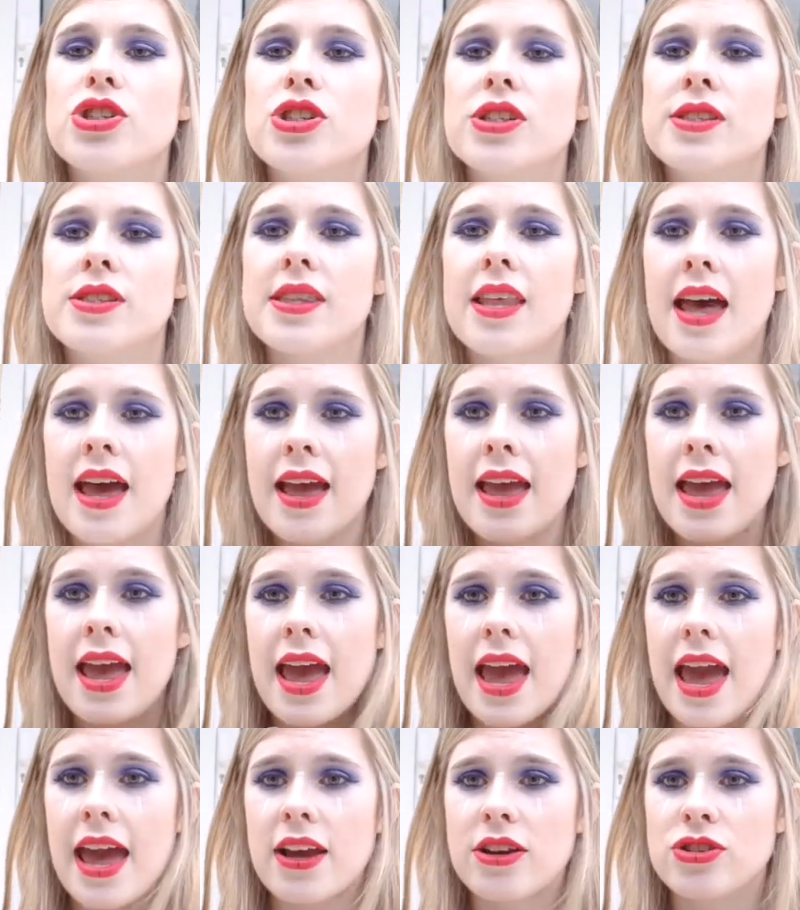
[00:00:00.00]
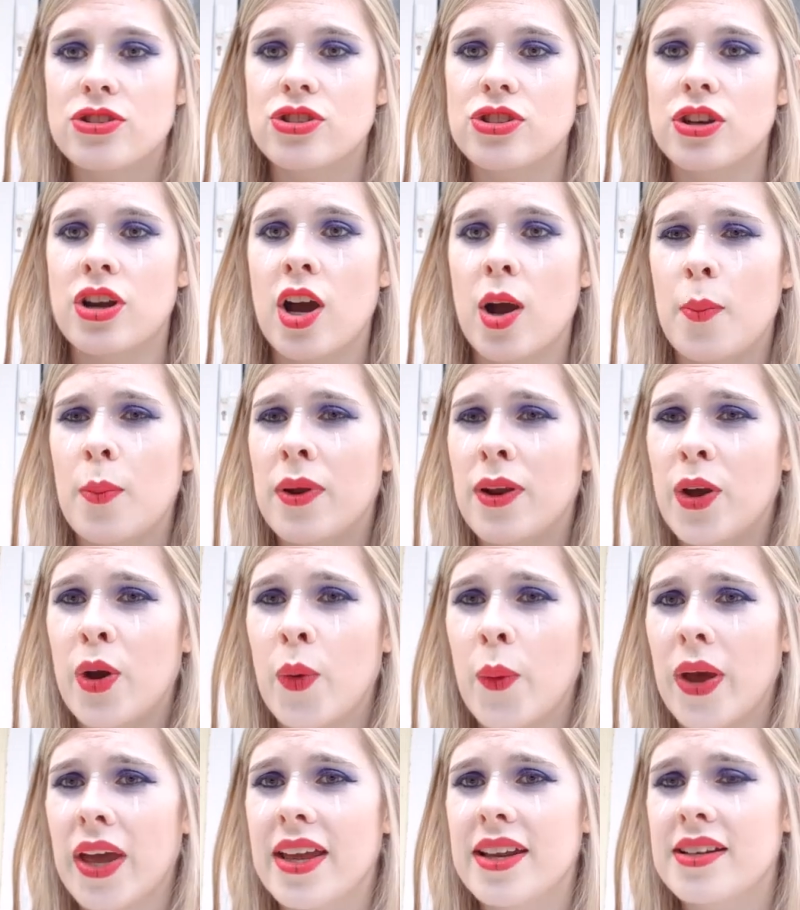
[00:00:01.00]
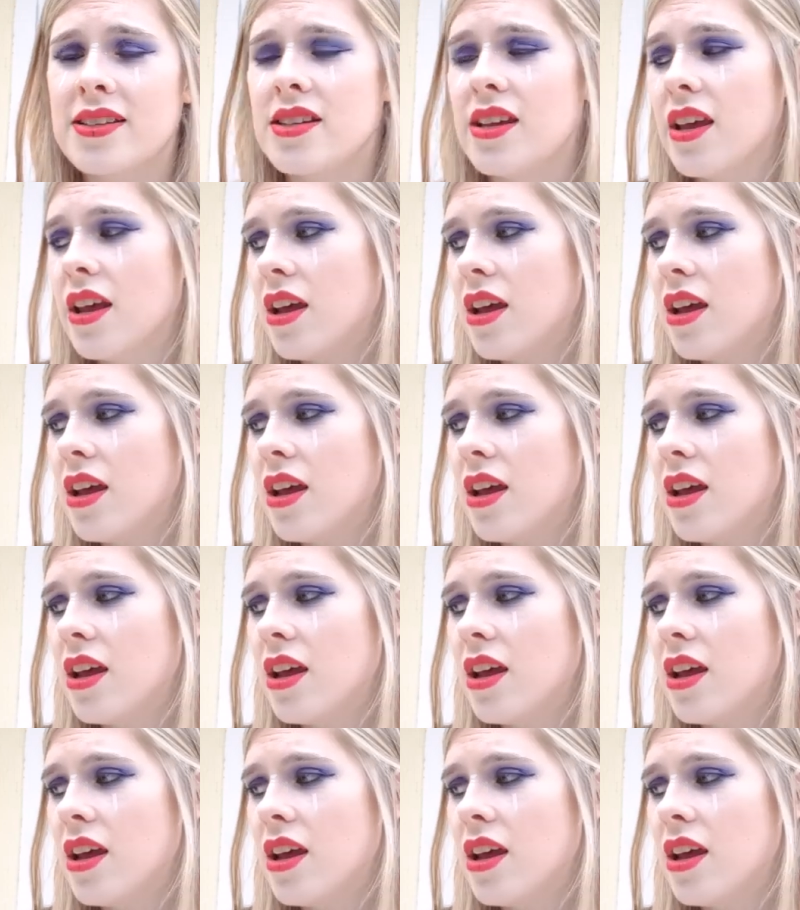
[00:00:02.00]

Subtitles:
just that extra couple of quid,